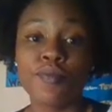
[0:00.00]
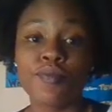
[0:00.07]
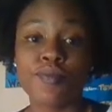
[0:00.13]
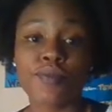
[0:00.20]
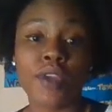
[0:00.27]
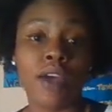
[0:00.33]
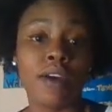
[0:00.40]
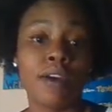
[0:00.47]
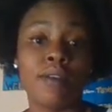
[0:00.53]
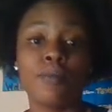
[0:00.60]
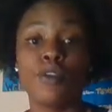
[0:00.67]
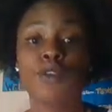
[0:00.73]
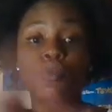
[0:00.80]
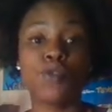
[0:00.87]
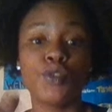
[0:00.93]

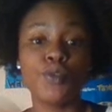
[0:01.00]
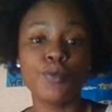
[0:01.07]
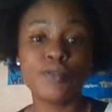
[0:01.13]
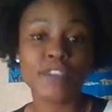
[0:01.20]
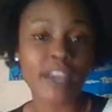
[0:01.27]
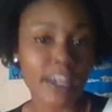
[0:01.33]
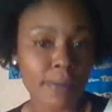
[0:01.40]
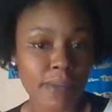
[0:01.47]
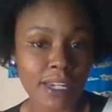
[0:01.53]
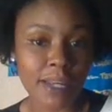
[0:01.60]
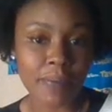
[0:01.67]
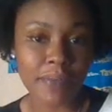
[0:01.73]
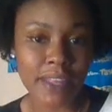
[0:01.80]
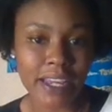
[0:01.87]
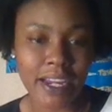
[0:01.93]
YouTube segment up
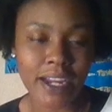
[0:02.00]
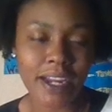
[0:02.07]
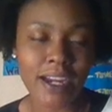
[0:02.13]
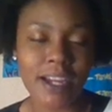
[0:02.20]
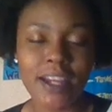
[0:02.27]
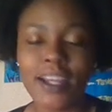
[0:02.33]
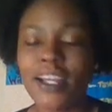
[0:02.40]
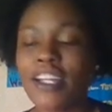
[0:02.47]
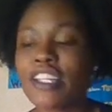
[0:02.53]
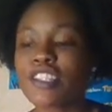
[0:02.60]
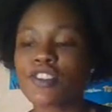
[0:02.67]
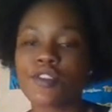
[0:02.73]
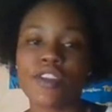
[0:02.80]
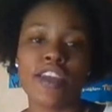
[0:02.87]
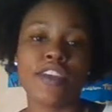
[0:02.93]
there so
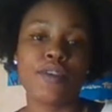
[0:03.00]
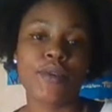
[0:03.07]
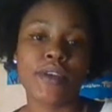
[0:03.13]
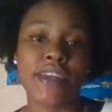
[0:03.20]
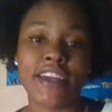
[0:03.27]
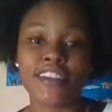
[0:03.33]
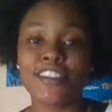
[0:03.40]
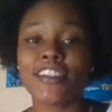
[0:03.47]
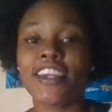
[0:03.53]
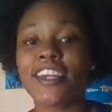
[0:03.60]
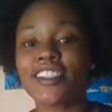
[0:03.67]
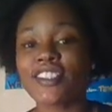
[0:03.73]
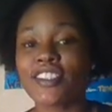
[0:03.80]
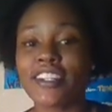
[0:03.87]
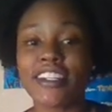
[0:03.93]
that you can actually catch
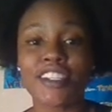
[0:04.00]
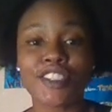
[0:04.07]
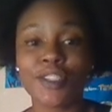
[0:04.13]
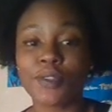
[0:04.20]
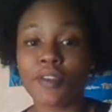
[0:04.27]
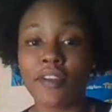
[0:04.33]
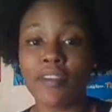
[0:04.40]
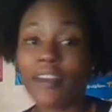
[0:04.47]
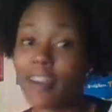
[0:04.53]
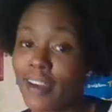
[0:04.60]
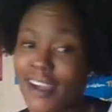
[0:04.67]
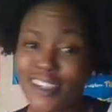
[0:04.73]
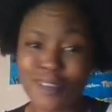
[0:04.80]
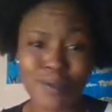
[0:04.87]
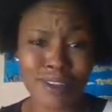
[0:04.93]
the latest shows on there
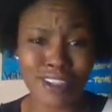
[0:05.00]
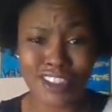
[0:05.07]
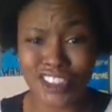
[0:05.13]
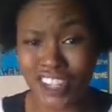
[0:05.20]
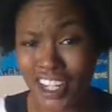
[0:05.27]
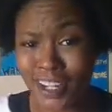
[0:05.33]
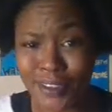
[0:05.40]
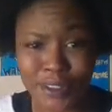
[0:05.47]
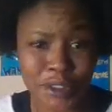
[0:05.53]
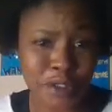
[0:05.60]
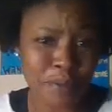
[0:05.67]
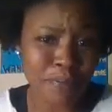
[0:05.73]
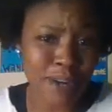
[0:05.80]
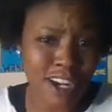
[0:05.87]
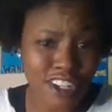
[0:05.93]
as well as check out the new
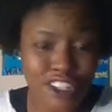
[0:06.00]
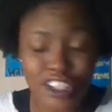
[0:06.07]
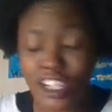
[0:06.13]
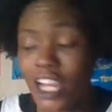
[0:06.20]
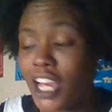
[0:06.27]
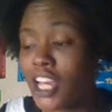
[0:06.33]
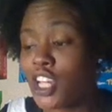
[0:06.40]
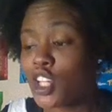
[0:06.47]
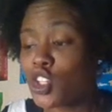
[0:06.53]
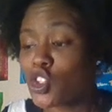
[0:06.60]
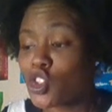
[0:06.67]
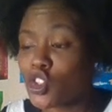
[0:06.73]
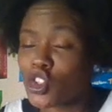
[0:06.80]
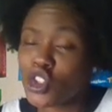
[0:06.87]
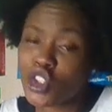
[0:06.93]
merch.
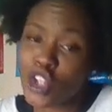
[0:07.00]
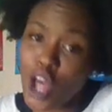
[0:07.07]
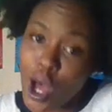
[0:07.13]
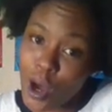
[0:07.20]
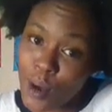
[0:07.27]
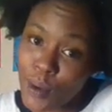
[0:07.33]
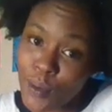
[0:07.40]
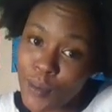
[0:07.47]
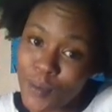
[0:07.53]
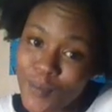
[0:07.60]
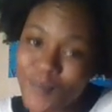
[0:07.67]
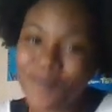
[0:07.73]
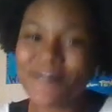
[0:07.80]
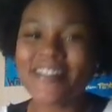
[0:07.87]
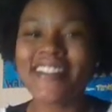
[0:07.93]
So
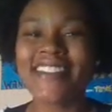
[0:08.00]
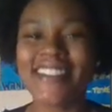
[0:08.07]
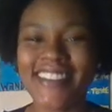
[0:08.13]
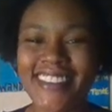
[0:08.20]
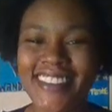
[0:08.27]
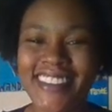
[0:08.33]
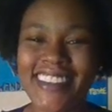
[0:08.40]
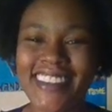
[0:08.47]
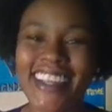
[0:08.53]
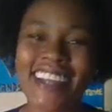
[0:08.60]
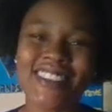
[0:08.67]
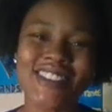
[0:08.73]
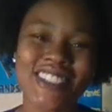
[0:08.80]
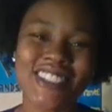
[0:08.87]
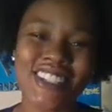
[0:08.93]
that's
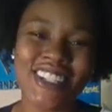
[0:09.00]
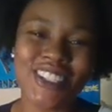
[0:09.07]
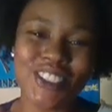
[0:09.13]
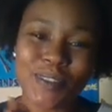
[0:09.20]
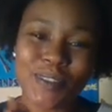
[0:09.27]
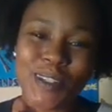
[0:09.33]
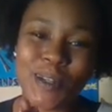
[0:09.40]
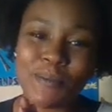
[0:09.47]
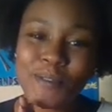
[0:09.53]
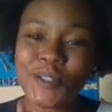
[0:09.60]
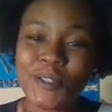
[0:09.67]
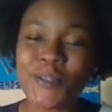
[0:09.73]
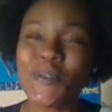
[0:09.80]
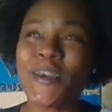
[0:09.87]
what your girl's been up to.